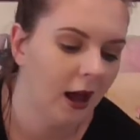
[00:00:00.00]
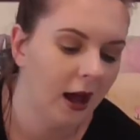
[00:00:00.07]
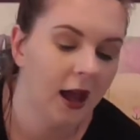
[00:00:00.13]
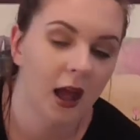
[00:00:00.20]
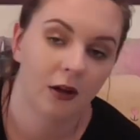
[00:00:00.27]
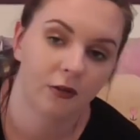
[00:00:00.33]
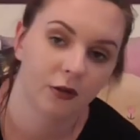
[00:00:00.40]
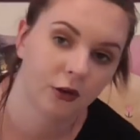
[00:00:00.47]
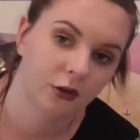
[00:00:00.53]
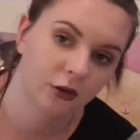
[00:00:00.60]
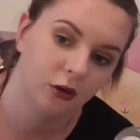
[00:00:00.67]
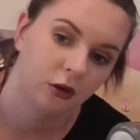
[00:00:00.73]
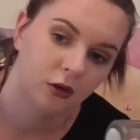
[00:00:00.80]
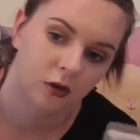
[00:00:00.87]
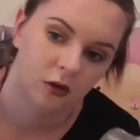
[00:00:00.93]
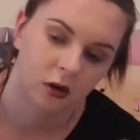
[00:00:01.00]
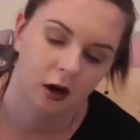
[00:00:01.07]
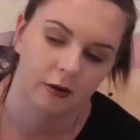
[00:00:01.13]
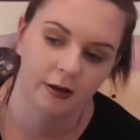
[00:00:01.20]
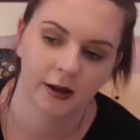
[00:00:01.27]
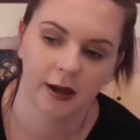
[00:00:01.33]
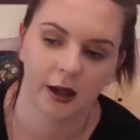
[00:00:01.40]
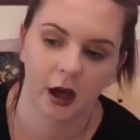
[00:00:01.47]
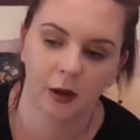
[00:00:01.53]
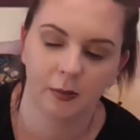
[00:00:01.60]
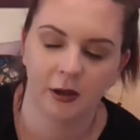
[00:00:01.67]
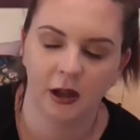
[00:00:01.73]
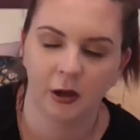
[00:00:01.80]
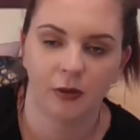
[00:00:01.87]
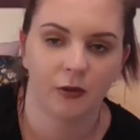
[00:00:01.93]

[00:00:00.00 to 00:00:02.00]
I have 2 currently up here.